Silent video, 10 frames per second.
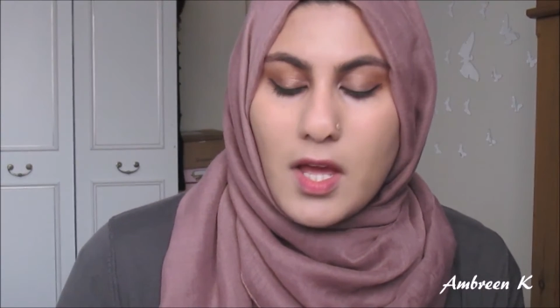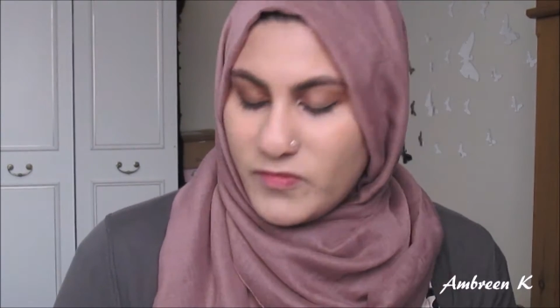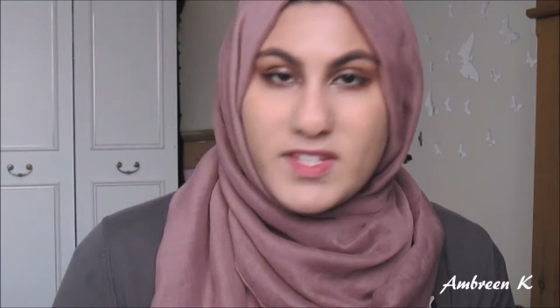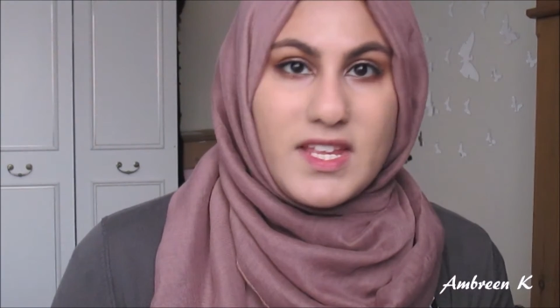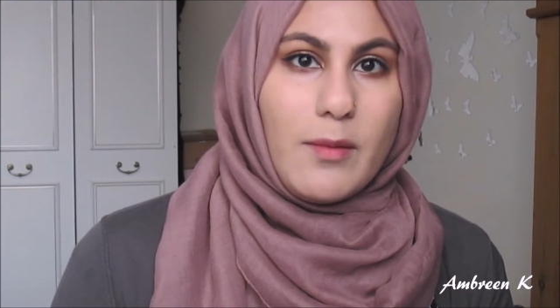
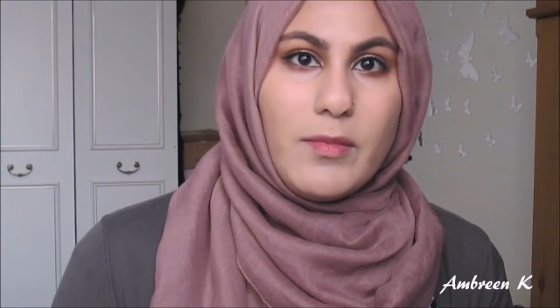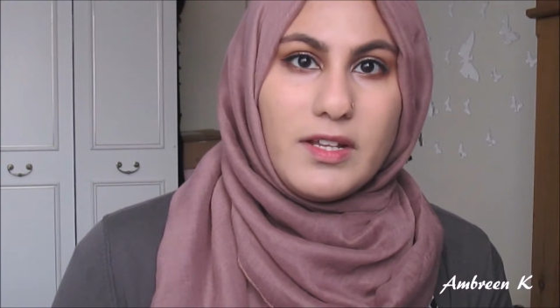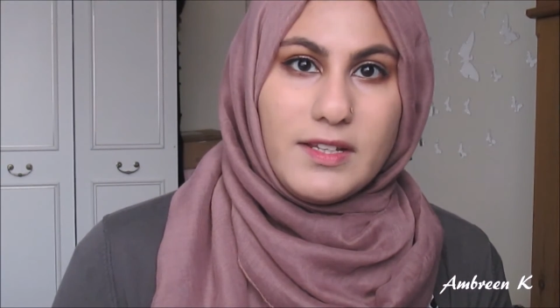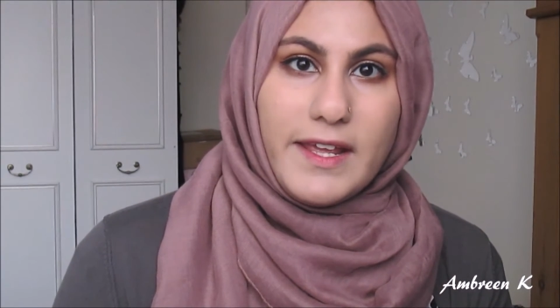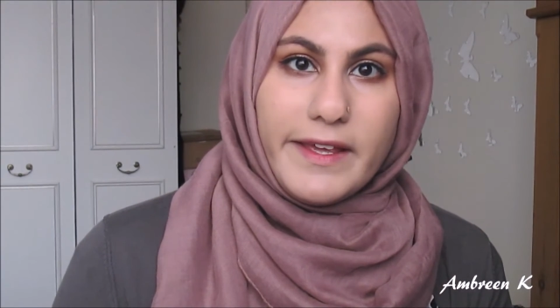Sam
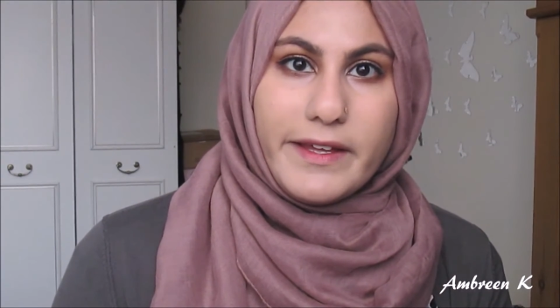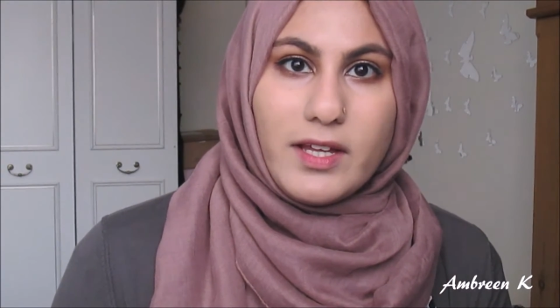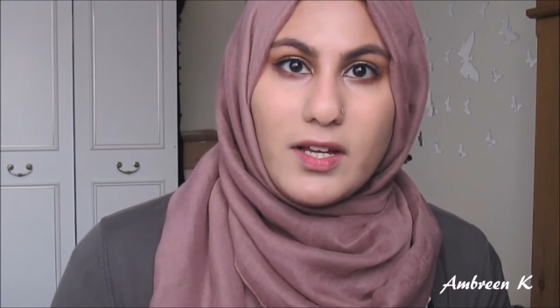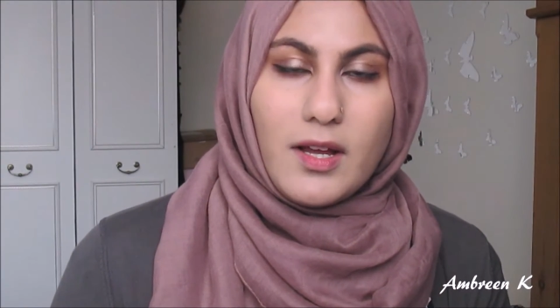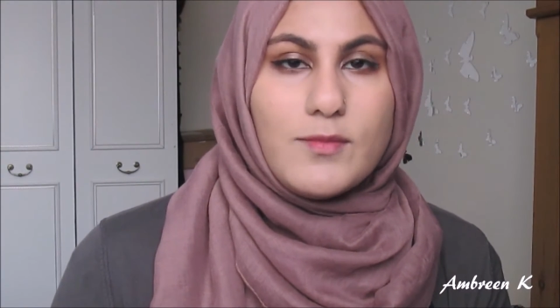and Nick,
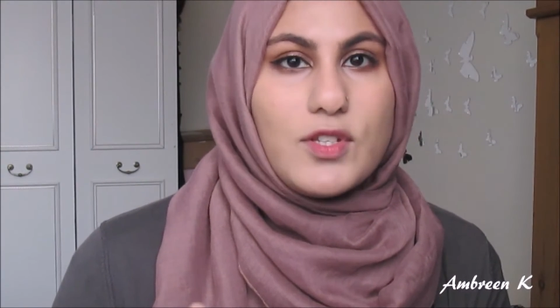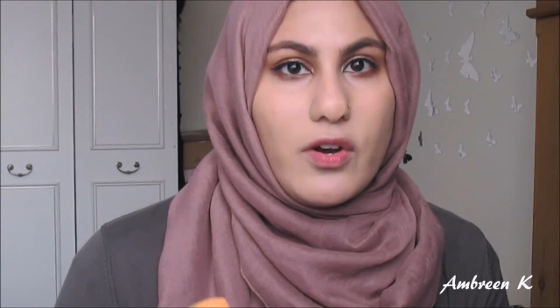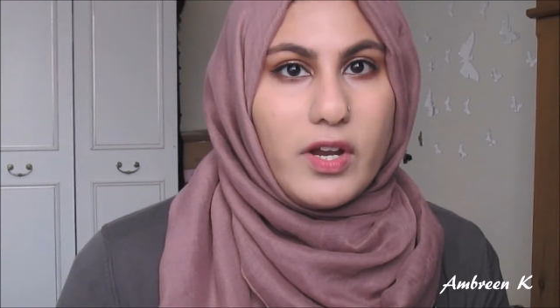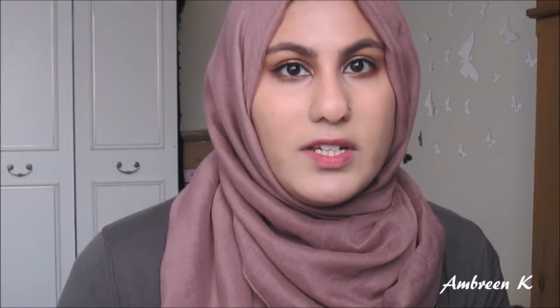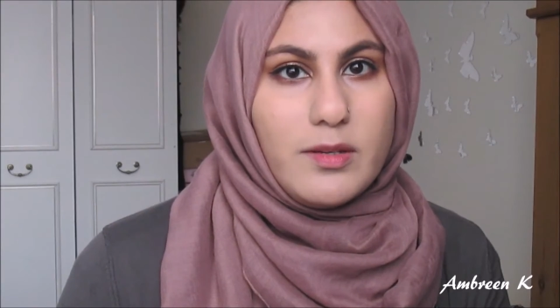I'm
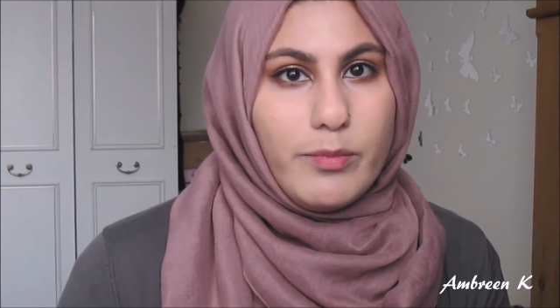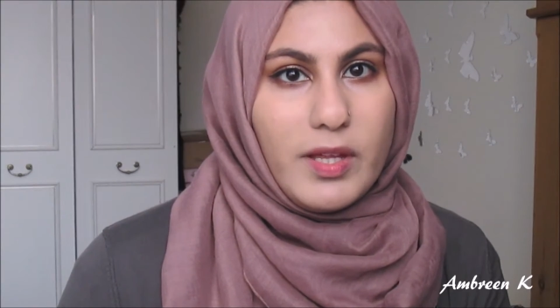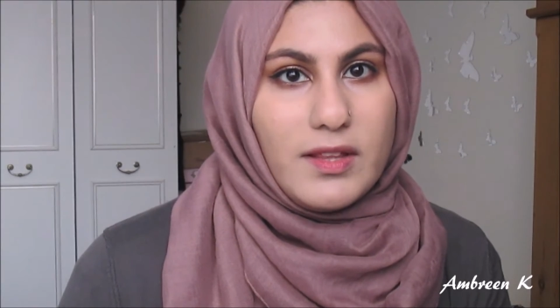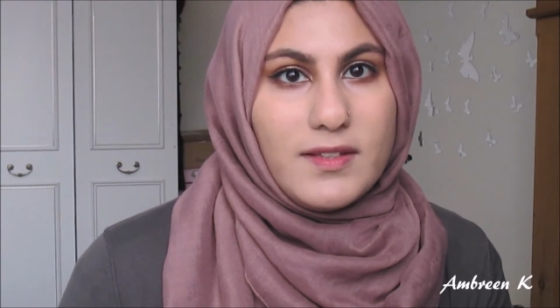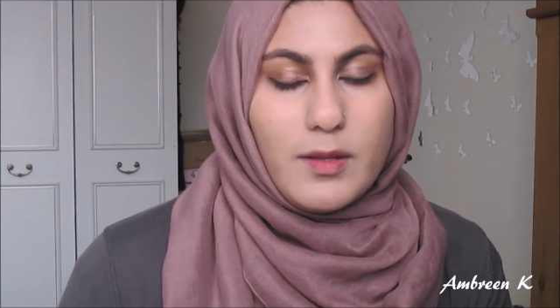sorry I didn't
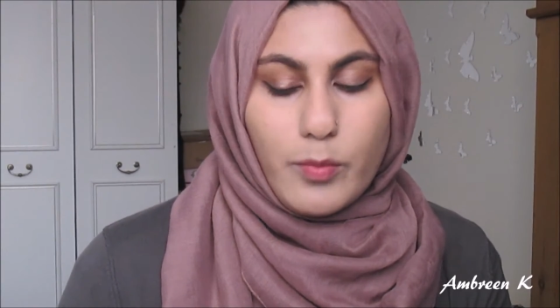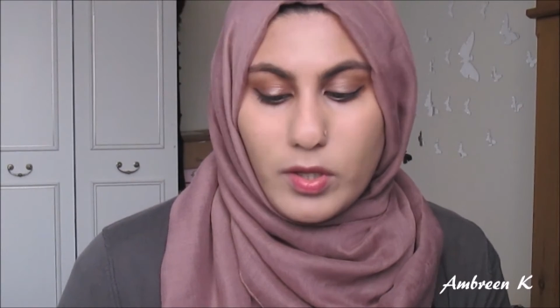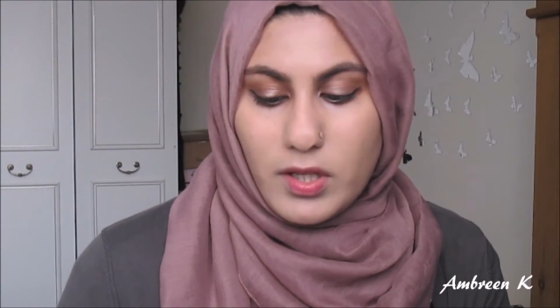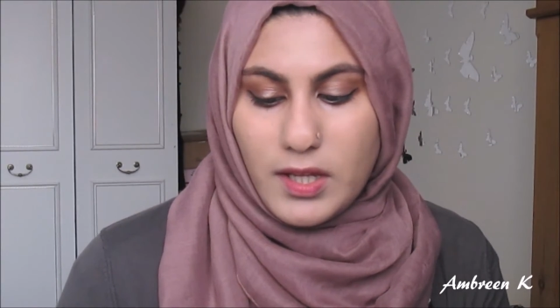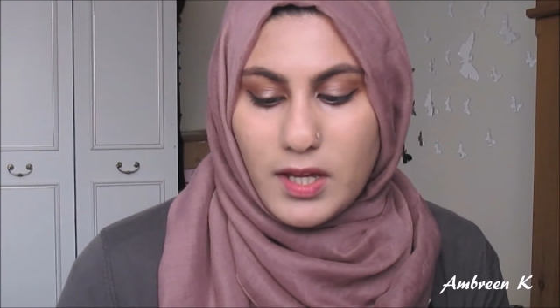pick this up
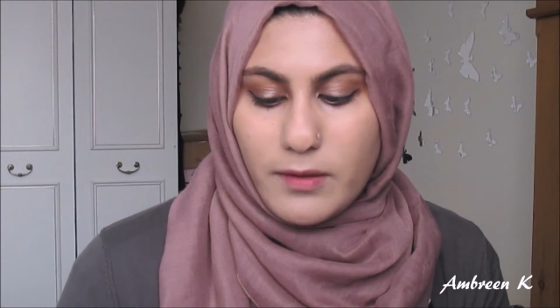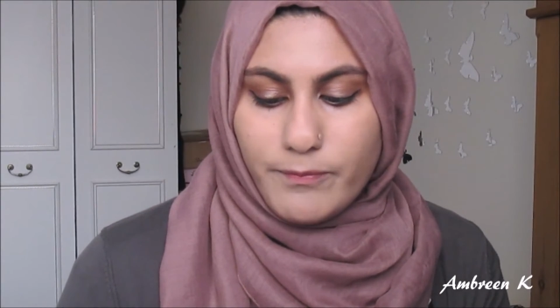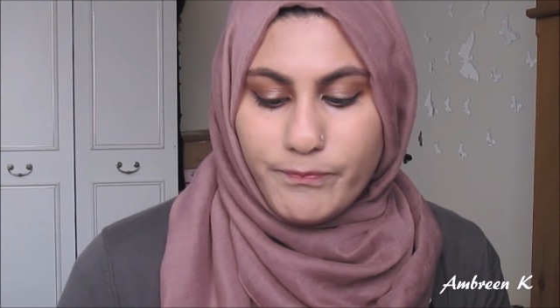earlier,